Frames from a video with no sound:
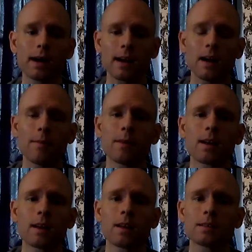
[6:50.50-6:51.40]
But
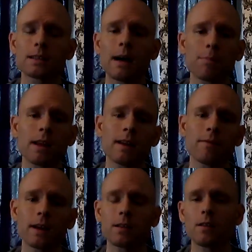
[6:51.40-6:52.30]
stop
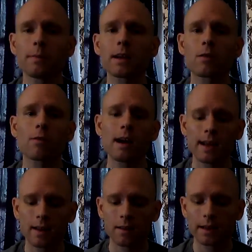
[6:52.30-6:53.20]
playing victim and
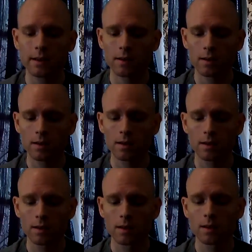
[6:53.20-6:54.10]
crying like you're
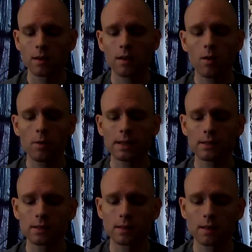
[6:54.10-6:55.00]

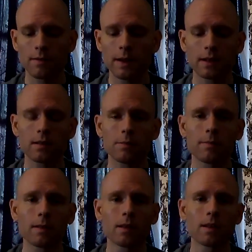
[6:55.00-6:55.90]
always the
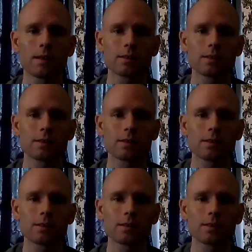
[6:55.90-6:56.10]
victim.